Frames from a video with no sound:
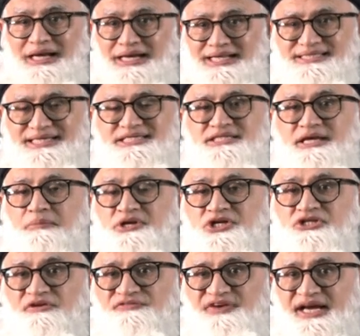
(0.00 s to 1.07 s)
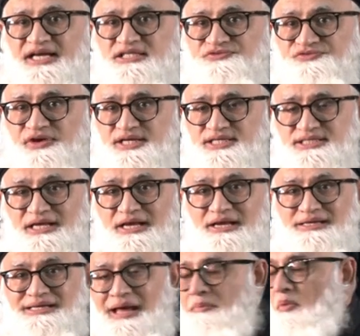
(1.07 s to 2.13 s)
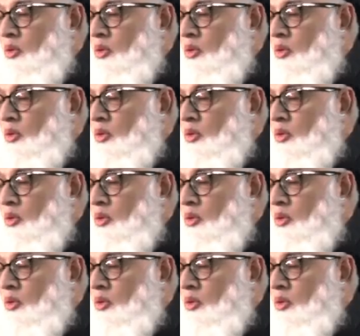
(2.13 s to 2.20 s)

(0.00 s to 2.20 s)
let's establish the facts first. Number